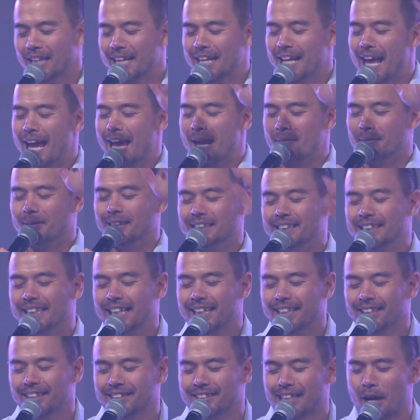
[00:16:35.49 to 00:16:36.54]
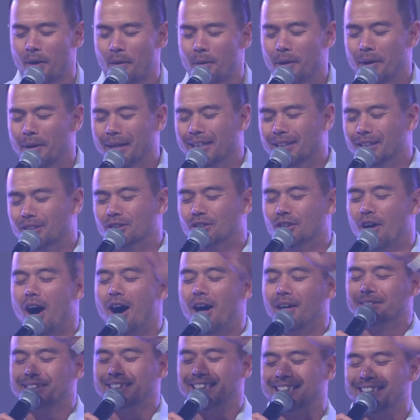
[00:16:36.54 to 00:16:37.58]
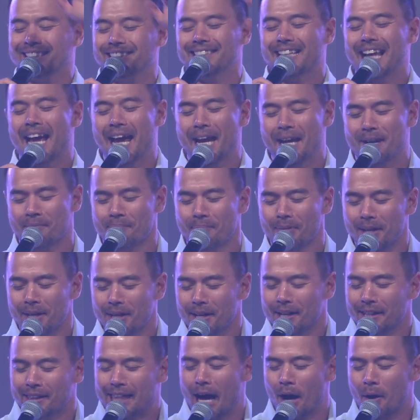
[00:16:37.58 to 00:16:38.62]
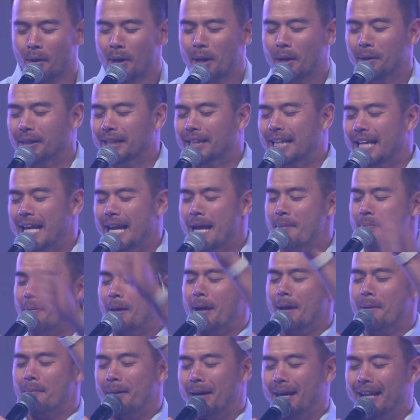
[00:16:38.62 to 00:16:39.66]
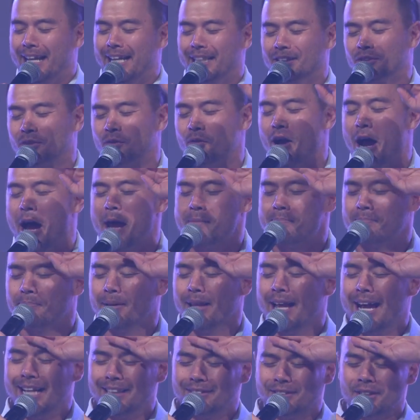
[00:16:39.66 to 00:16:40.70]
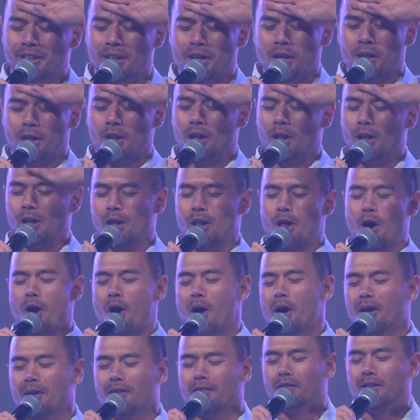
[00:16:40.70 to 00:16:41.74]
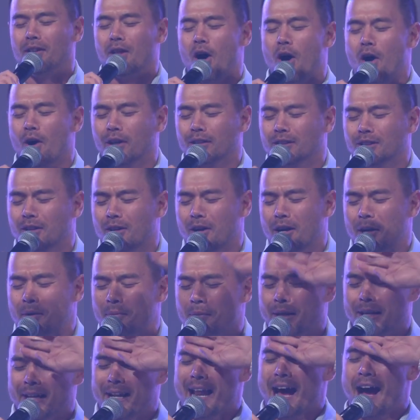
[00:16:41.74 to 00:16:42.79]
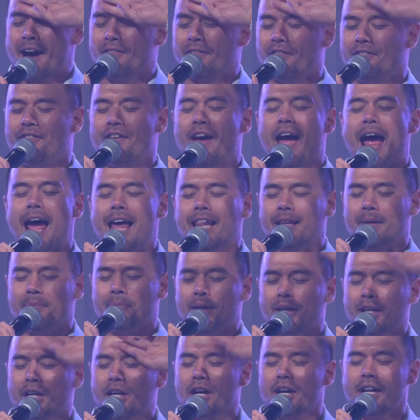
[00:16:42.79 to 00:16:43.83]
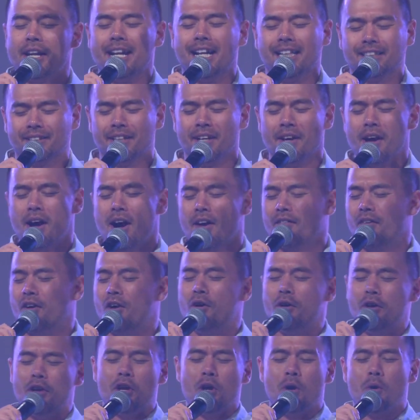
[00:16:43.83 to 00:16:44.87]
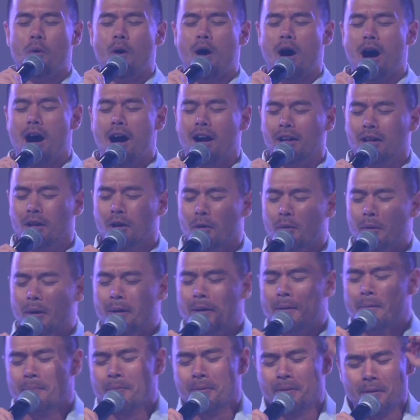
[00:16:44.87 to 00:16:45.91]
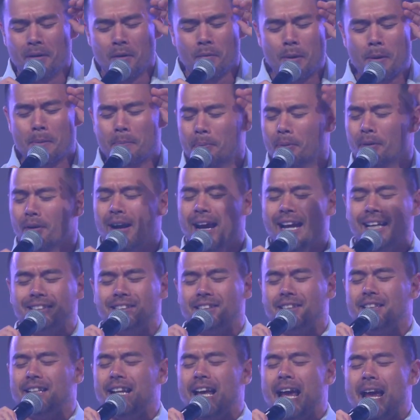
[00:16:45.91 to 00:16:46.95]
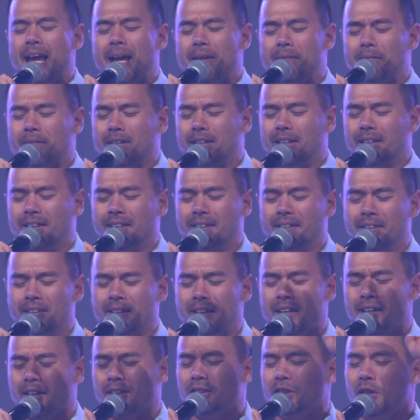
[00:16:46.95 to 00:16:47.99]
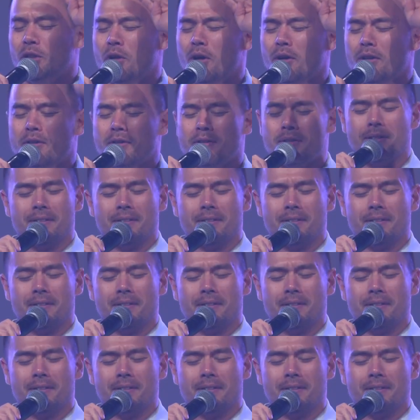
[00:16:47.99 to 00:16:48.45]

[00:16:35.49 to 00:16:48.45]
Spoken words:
the name of Jesus, that we would exalt his name, that we would keep him in his right place, the Lord of lords, Lord. We cannot fathom the goodness of who you are, Lord. We praise your name because you